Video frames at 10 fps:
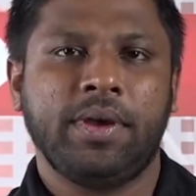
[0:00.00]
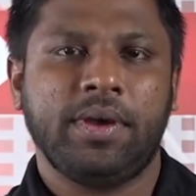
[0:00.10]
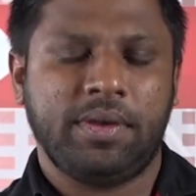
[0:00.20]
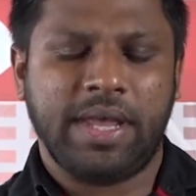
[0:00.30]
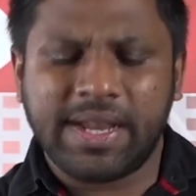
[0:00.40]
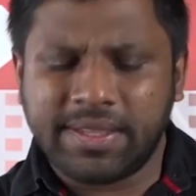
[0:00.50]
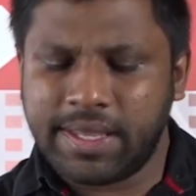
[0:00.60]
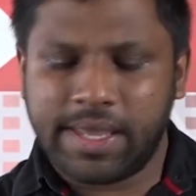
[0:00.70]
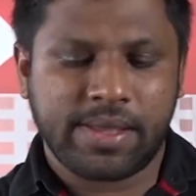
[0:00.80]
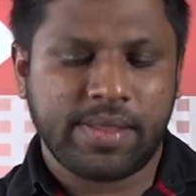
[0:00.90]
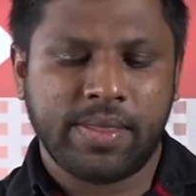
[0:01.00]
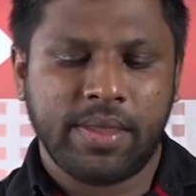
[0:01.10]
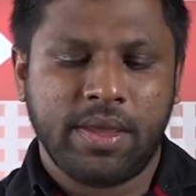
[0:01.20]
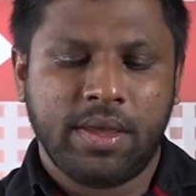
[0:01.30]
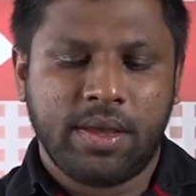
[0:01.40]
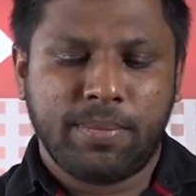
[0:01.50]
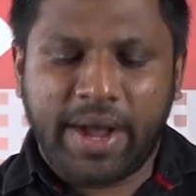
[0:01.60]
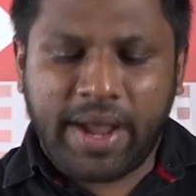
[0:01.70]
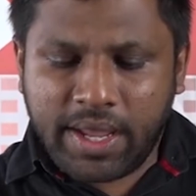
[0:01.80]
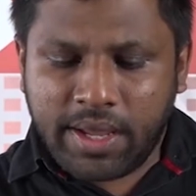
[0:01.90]
Anything. By
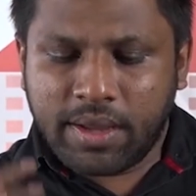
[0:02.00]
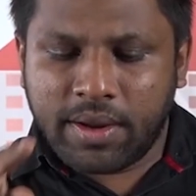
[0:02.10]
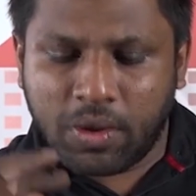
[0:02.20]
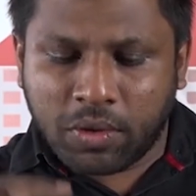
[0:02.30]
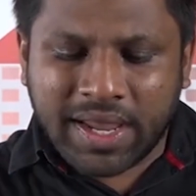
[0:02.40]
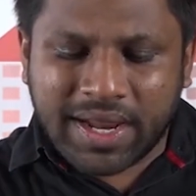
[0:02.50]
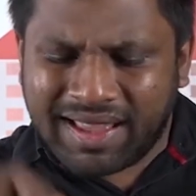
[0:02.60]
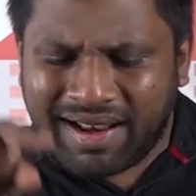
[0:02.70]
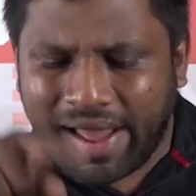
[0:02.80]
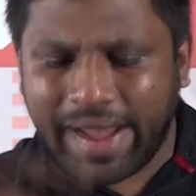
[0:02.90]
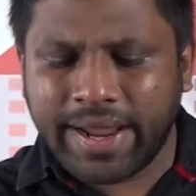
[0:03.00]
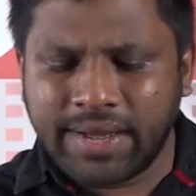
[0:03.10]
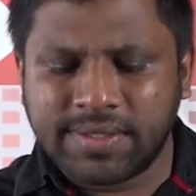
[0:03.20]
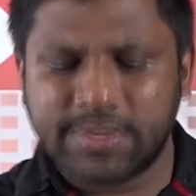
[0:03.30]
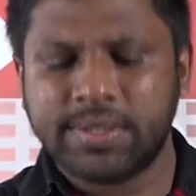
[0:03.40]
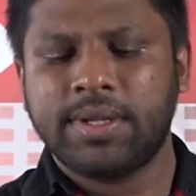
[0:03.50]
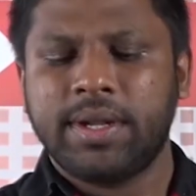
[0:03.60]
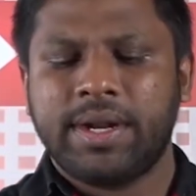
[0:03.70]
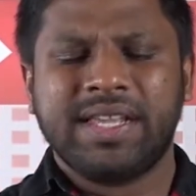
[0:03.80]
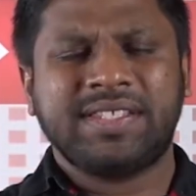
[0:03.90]
looking at the lines,
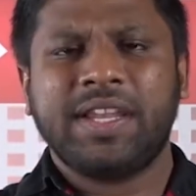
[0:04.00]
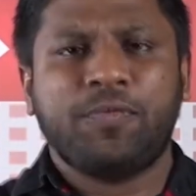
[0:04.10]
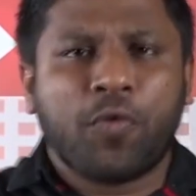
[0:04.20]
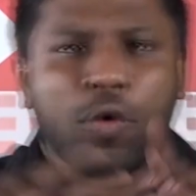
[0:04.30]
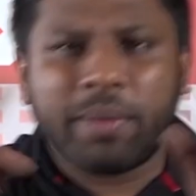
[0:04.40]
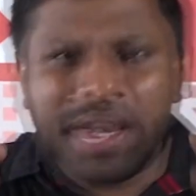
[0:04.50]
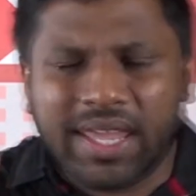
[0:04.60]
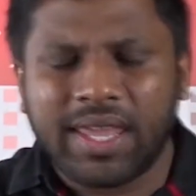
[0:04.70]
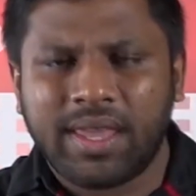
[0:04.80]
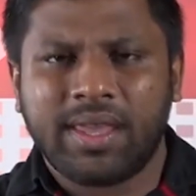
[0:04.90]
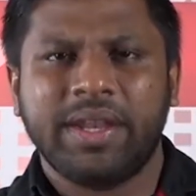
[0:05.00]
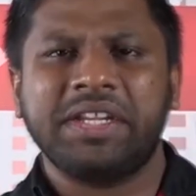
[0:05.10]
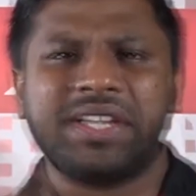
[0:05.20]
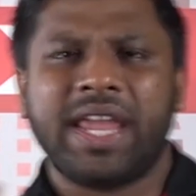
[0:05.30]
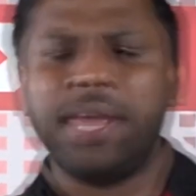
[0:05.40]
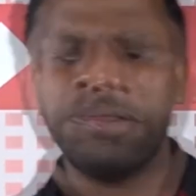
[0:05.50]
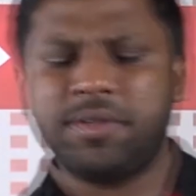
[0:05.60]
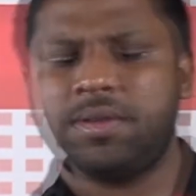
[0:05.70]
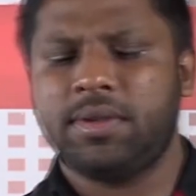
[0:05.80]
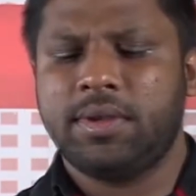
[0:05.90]
does it form any
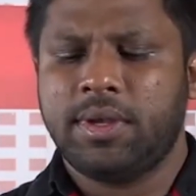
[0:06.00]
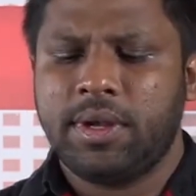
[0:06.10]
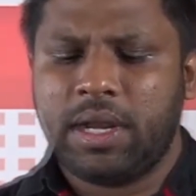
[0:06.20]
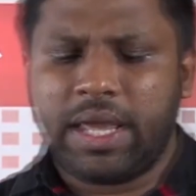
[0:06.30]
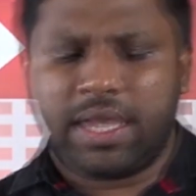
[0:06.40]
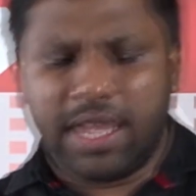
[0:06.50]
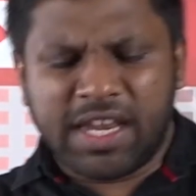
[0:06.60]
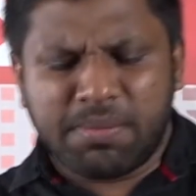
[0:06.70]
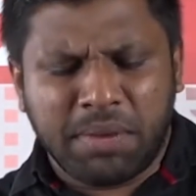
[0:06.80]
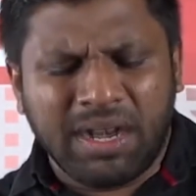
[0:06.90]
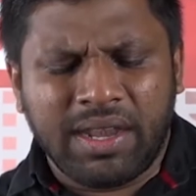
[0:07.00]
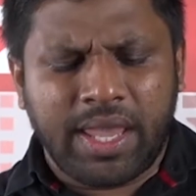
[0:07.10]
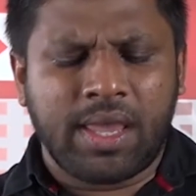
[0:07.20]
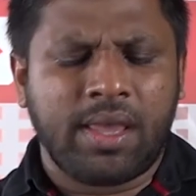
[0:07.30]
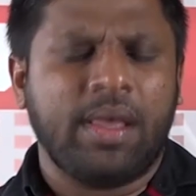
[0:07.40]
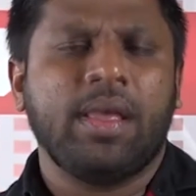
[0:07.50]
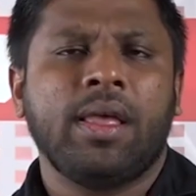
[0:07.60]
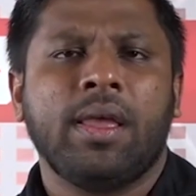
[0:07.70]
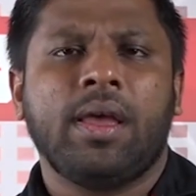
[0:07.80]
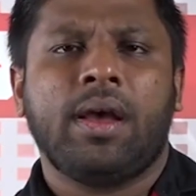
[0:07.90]
shapes, like any building,
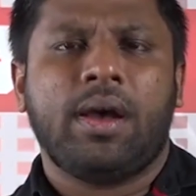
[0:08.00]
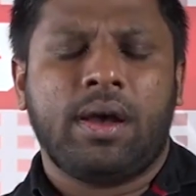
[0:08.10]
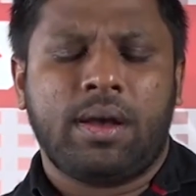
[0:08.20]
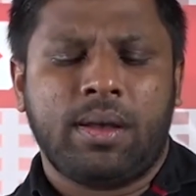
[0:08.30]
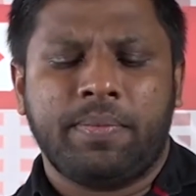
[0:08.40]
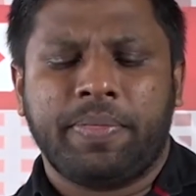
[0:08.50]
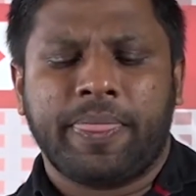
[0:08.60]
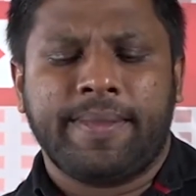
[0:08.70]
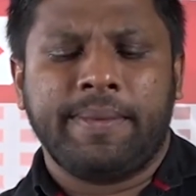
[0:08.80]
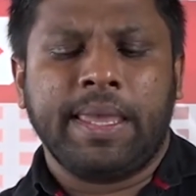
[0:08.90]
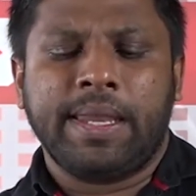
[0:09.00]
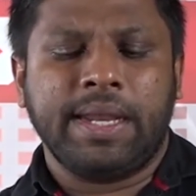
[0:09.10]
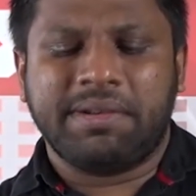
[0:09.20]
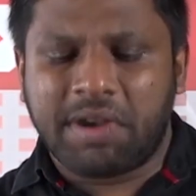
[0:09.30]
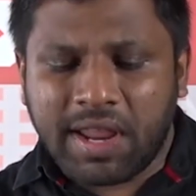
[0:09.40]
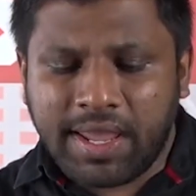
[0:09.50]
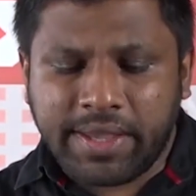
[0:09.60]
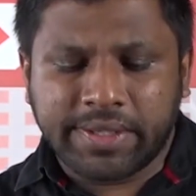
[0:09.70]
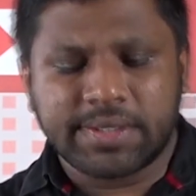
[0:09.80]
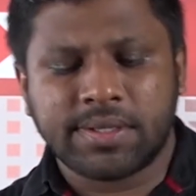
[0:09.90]
any
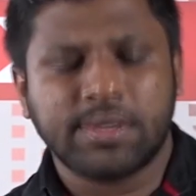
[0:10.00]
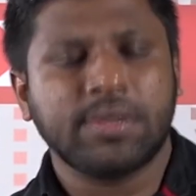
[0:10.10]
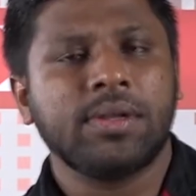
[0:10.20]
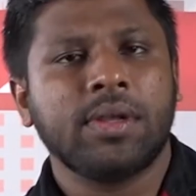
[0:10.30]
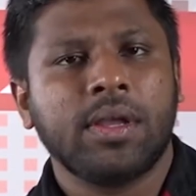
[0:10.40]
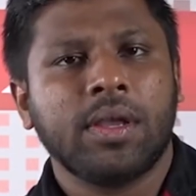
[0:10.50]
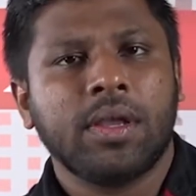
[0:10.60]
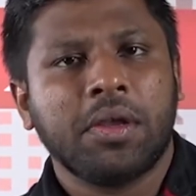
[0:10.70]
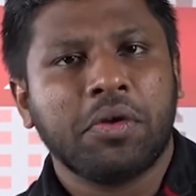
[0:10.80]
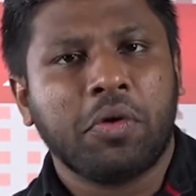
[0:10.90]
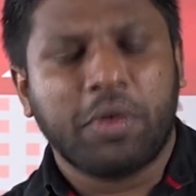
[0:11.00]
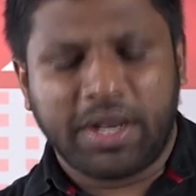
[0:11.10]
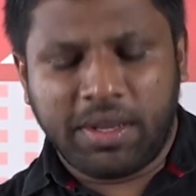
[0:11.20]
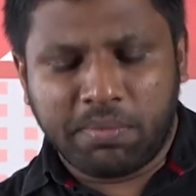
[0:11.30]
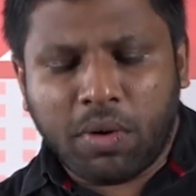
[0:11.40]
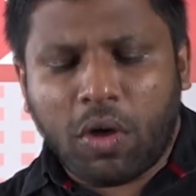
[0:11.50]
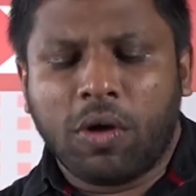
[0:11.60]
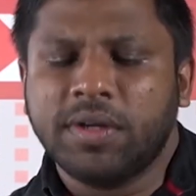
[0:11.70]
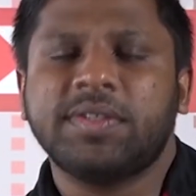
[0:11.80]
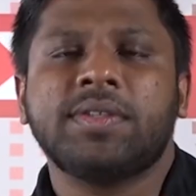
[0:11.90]
trees or any
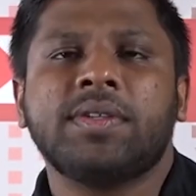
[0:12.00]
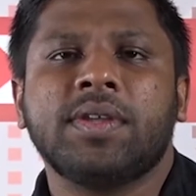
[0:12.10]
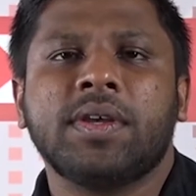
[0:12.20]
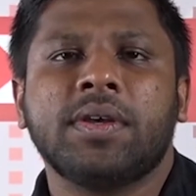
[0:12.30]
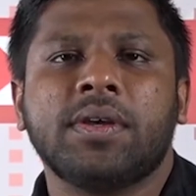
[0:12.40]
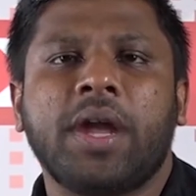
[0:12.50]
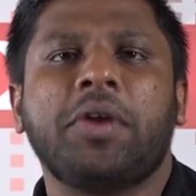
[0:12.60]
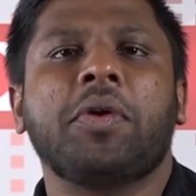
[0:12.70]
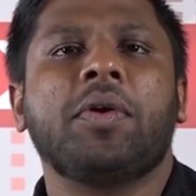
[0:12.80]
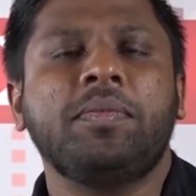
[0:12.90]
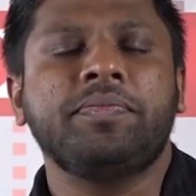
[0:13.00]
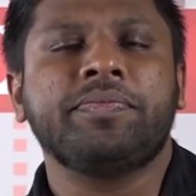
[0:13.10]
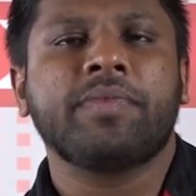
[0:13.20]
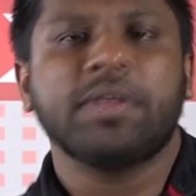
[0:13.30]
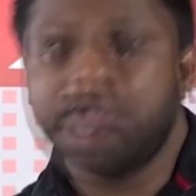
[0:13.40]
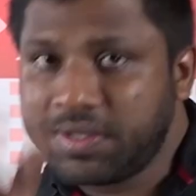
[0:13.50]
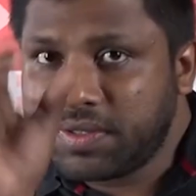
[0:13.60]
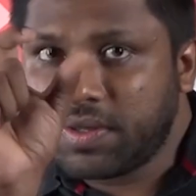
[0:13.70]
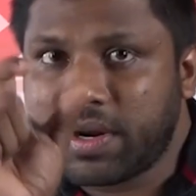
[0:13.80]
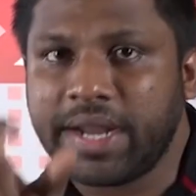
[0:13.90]
boards? I don't know.
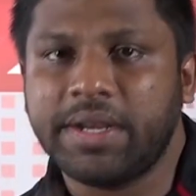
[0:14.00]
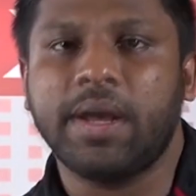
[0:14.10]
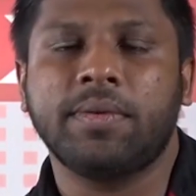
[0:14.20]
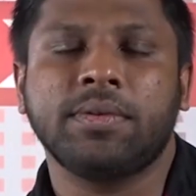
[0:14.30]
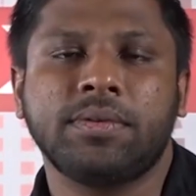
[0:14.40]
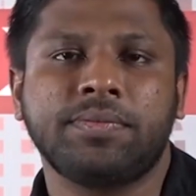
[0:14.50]
Just write down.